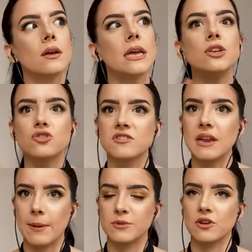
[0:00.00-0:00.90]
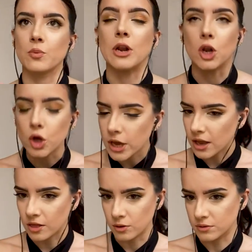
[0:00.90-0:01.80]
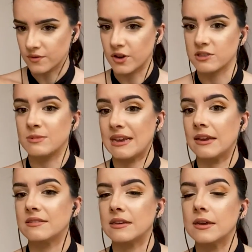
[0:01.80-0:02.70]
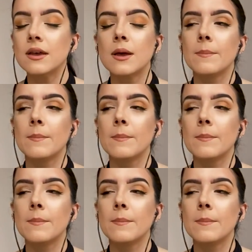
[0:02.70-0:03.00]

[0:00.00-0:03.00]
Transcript: interesting episode when looking at the laws of hospitality.